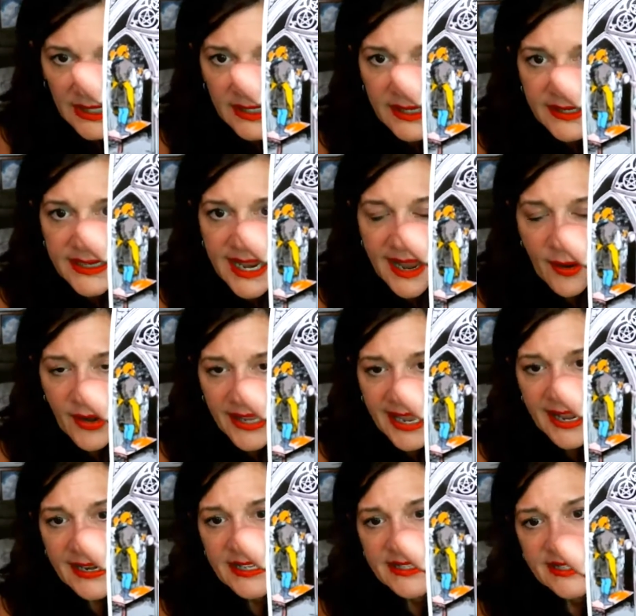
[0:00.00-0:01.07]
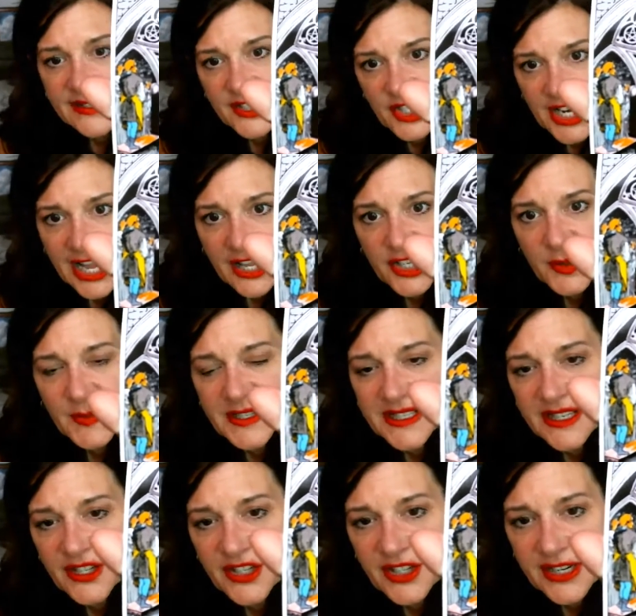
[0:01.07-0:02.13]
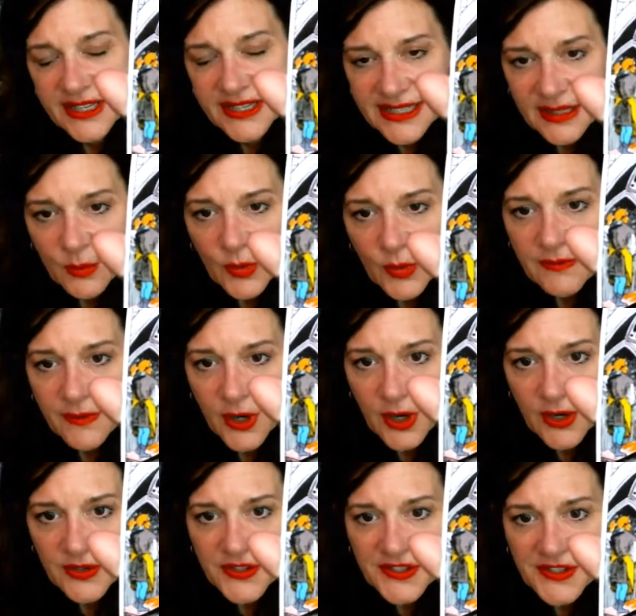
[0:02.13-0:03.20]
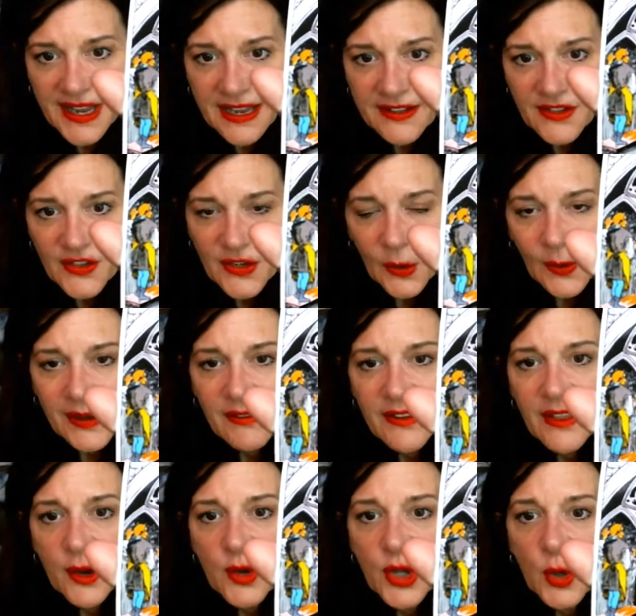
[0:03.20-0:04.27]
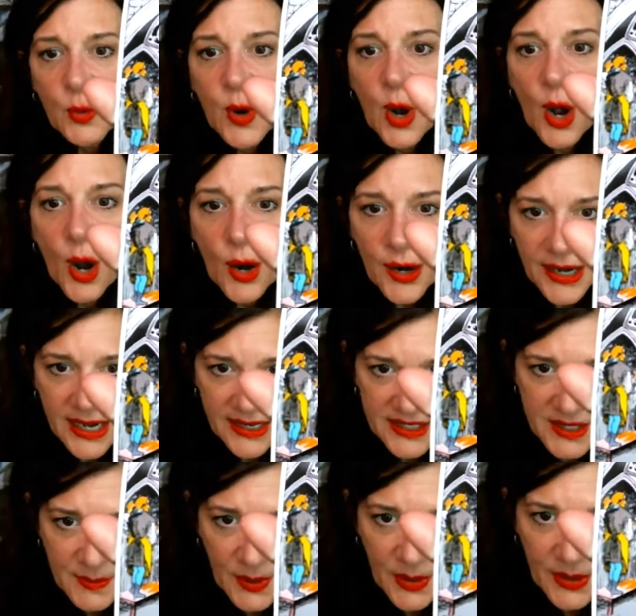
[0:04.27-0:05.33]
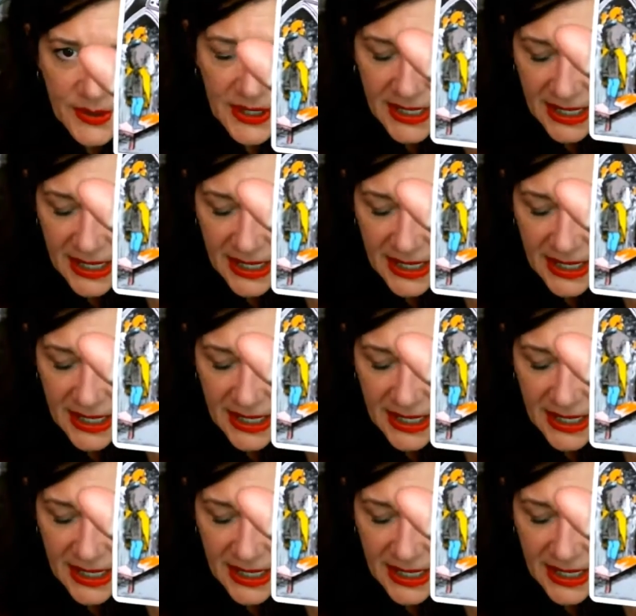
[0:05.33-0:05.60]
Now, again, it's in the challenge position, and it's in reverse. And so even though you are an expert